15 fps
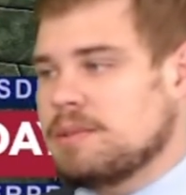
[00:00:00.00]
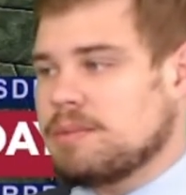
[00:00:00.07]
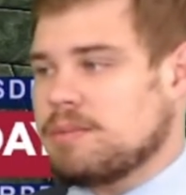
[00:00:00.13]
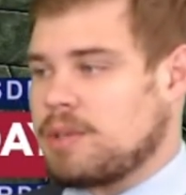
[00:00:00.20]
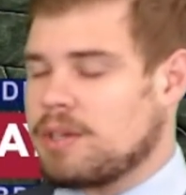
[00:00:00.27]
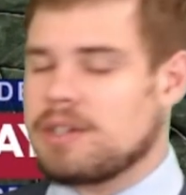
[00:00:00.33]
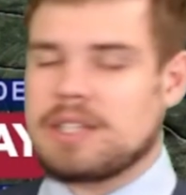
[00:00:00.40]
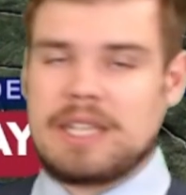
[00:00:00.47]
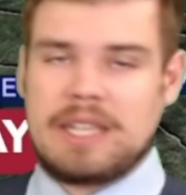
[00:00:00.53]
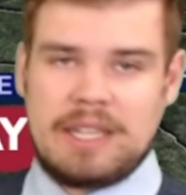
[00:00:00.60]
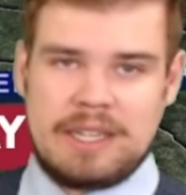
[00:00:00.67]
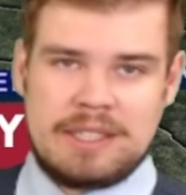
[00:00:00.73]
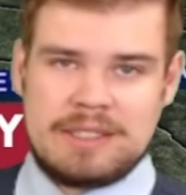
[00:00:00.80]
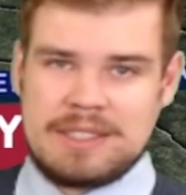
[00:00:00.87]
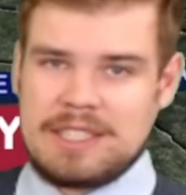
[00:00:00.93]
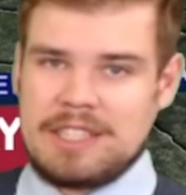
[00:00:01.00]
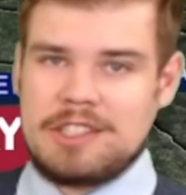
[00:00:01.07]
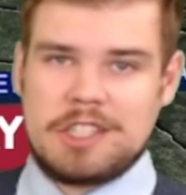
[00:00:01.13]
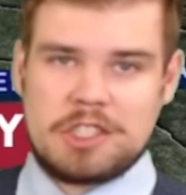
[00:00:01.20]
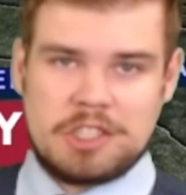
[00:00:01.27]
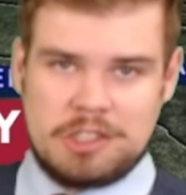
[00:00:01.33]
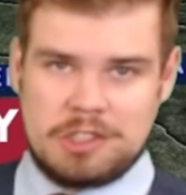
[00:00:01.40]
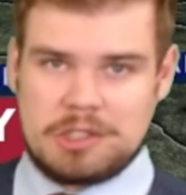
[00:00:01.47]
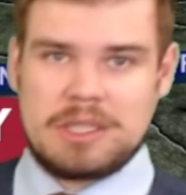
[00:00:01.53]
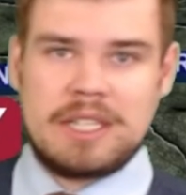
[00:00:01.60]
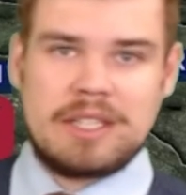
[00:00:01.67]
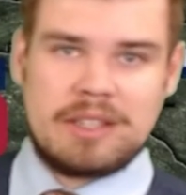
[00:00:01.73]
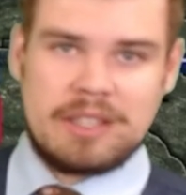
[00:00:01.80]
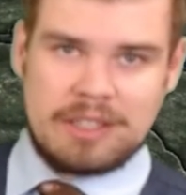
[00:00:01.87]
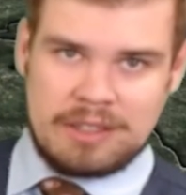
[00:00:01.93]
hurricane conditions or
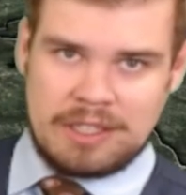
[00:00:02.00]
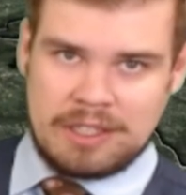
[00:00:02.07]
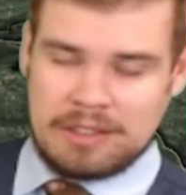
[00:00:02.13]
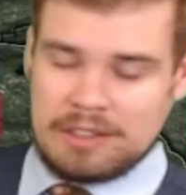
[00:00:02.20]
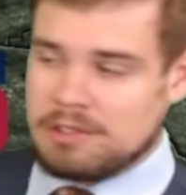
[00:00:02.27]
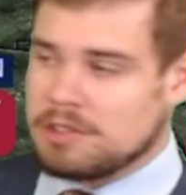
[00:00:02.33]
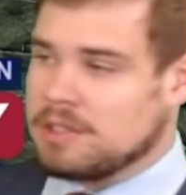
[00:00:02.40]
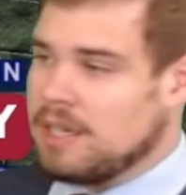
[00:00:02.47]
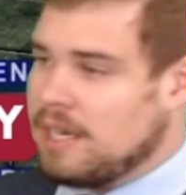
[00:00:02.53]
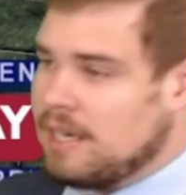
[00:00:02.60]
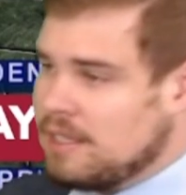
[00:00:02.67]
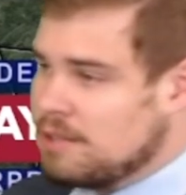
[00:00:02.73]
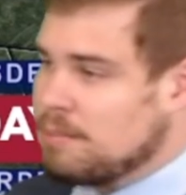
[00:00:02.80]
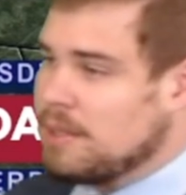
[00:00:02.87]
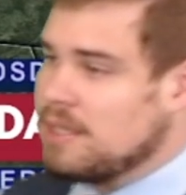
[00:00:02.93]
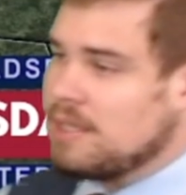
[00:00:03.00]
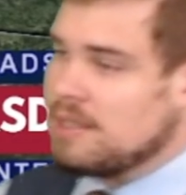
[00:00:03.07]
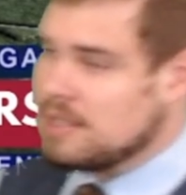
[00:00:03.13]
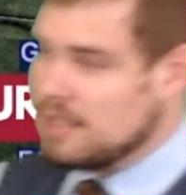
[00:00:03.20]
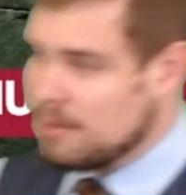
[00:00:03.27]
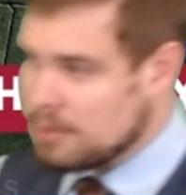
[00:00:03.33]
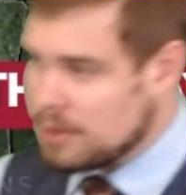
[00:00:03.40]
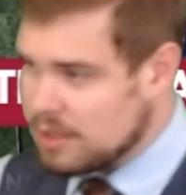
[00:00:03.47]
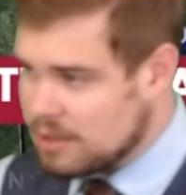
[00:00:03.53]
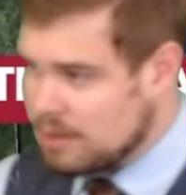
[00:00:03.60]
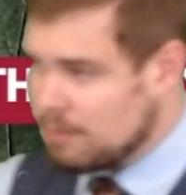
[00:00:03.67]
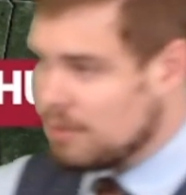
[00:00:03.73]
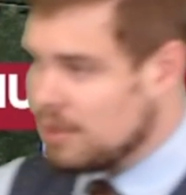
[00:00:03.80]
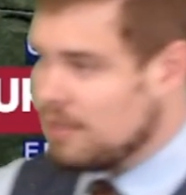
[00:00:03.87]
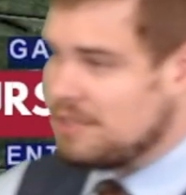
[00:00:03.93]
anything along those lines, but it is going to bring
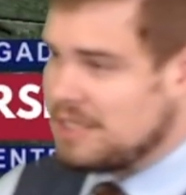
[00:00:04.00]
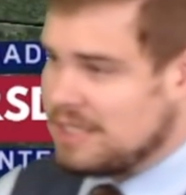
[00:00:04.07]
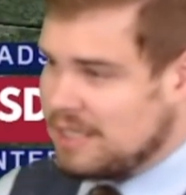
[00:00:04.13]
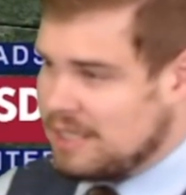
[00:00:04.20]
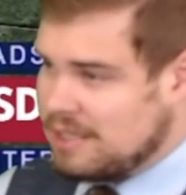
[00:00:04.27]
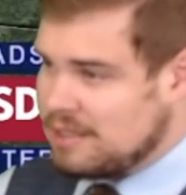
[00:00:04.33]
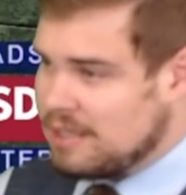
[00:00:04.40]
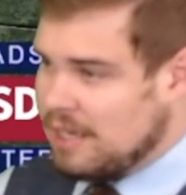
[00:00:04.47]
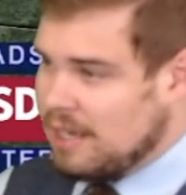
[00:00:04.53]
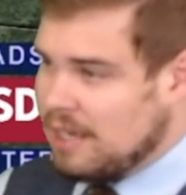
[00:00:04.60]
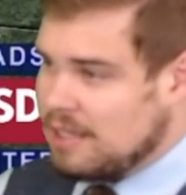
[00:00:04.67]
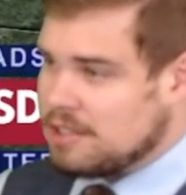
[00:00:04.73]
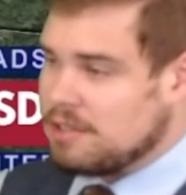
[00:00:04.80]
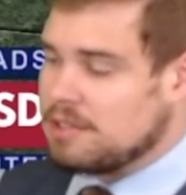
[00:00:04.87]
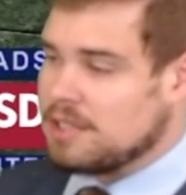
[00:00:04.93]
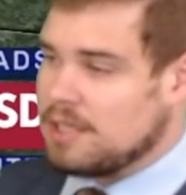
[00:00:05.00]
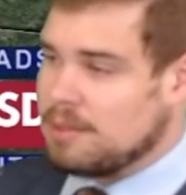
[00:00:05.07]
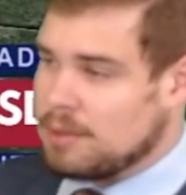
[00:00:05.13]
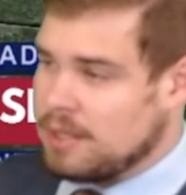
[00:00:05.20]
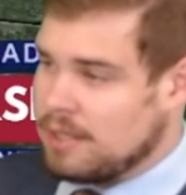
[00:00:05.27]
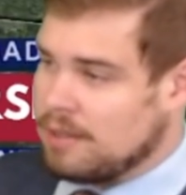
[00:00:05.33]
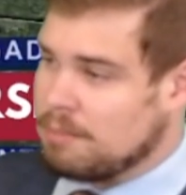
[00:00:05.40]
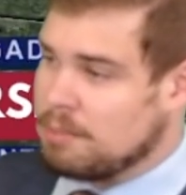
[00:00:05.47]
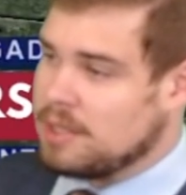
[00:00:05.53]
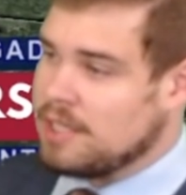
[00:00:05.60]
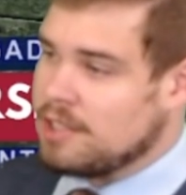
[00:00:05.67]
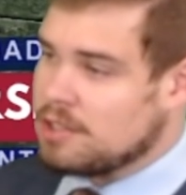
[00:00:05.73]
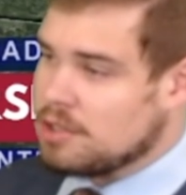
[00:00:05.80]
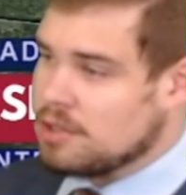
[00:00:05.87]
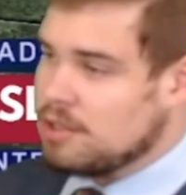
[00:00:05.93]
some rough seas. It's also going to bring
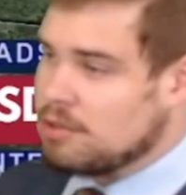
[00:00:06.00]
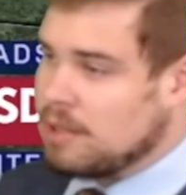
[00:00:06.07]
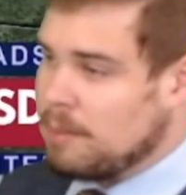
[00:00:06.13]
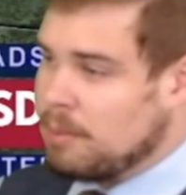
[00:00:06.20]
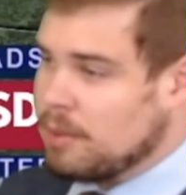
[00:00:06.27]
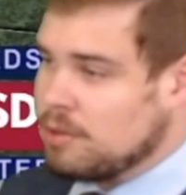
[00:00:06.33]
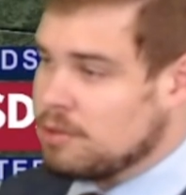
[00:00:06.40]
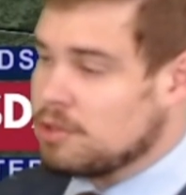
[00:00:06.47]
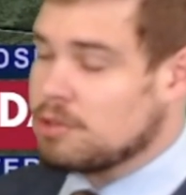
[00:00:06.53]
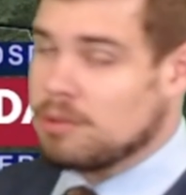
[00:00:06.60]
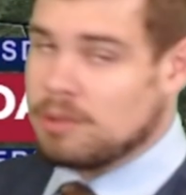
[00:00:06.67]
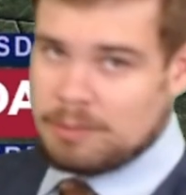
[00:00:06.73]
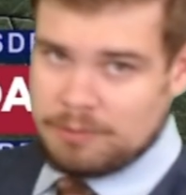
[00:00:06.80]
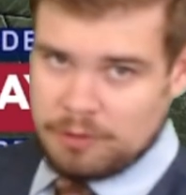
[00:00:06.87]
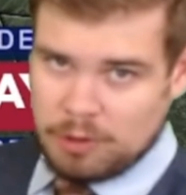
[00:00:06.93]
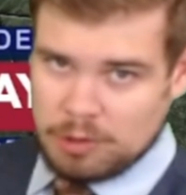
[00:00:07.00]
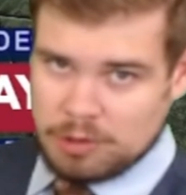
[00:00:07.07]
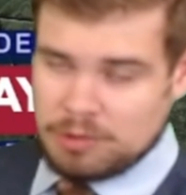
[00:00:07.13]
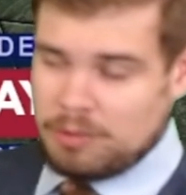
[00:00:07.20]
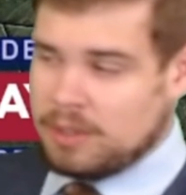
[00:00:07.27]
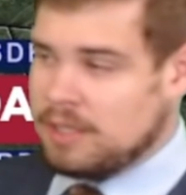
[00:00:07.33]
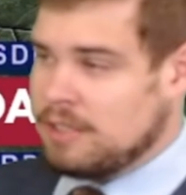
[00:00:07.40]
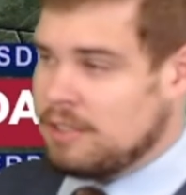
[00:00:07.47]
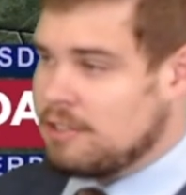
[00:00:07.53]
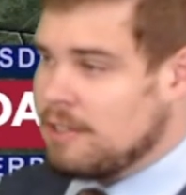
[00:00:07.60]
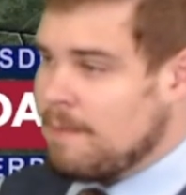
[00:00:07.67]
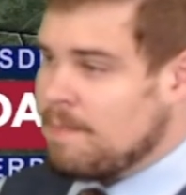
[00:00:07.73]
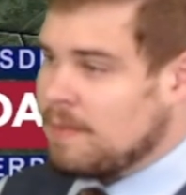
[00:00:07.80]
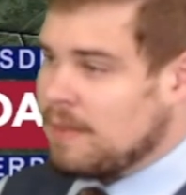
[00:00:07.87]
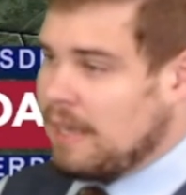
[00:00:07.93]
potentially tropical storm force winds
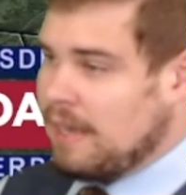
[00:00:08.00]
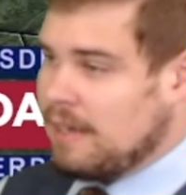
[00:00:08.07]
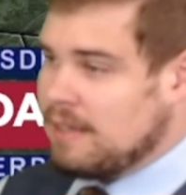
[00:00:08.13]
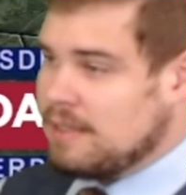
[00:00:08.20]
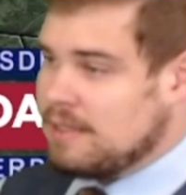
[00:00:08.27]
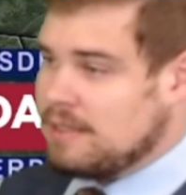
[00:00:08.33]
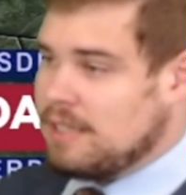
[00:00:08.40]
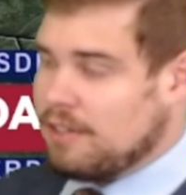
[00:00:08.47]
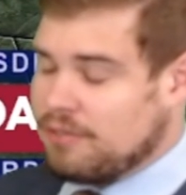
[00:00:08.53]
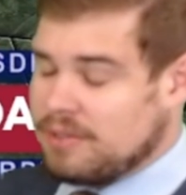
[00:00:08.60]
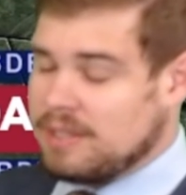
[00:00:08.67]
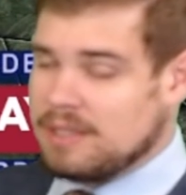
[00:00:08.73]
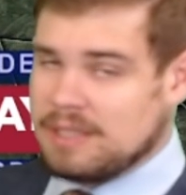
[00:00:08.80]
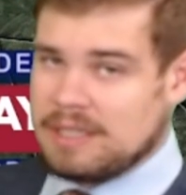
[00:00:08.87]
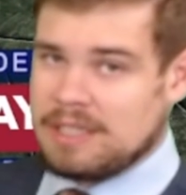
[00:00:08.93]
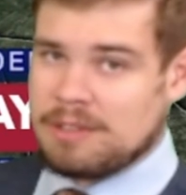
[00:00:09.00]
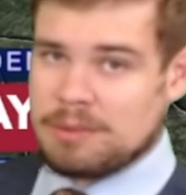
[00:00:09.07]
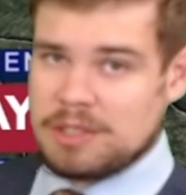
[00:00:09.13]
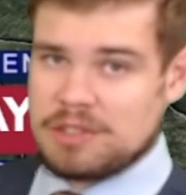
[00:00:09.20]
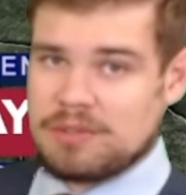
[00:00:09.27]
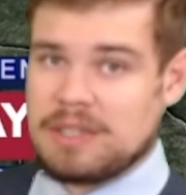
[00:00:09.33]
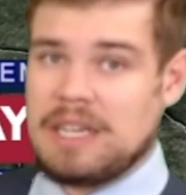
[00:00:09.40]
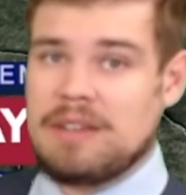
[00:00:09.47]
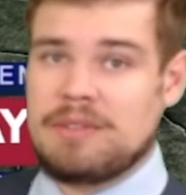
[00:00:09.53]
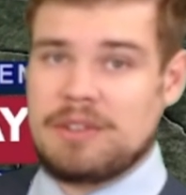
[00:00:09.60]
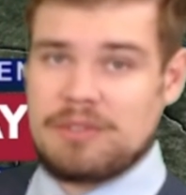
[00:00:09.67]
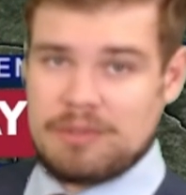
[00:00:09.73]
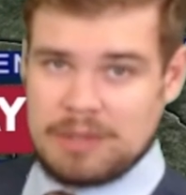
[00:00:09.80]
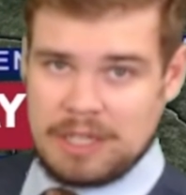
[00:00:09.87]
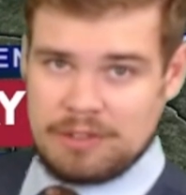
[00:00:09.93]
and definitely a risk for heavy
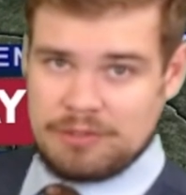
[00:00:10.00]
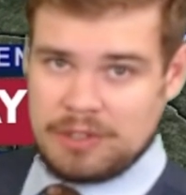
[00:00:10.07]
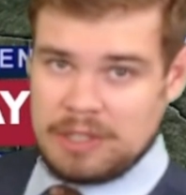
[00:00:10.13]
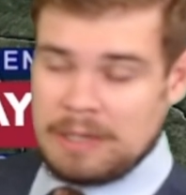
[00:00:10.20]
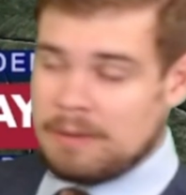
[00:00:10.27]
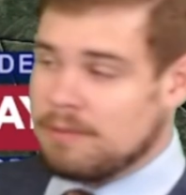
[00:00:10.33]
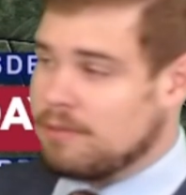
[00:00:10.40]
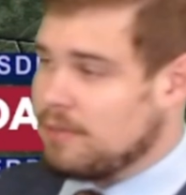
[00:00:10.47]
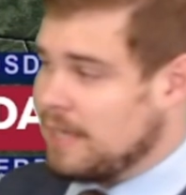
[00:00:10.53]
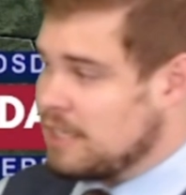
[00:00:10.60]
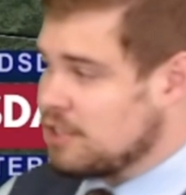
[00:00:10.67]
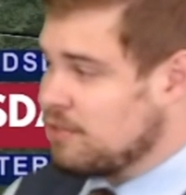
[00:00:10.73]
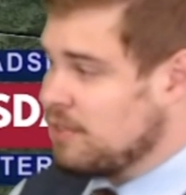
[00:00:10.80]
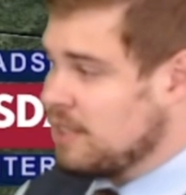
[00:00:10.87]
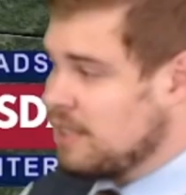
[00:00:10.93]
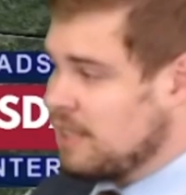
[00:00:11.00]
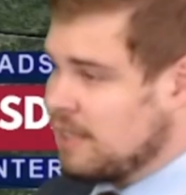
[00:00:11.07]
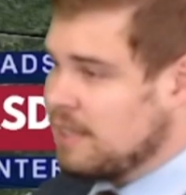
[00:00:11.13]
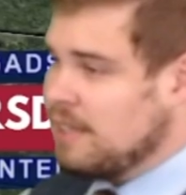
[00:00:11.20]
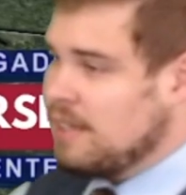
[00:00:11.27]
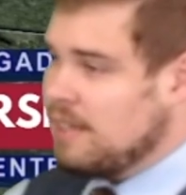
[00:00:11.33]
rainfall, flash flooding,